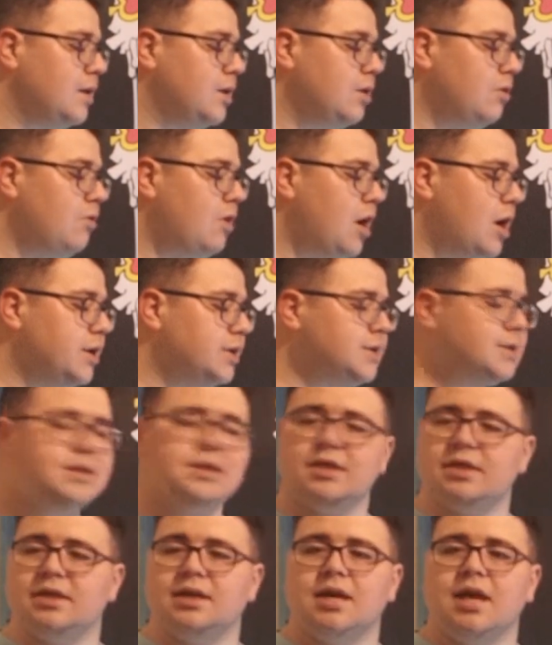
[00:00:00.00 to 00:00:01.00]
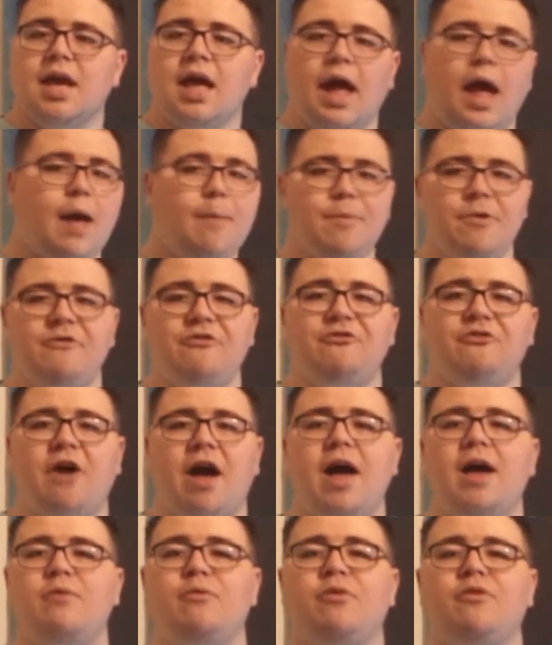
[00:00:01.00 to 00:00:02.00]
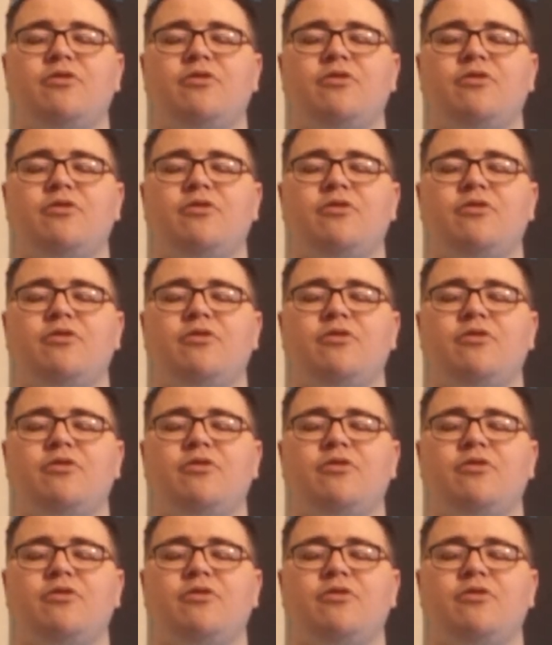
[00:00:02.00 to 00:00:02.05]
honestly, I'd be fine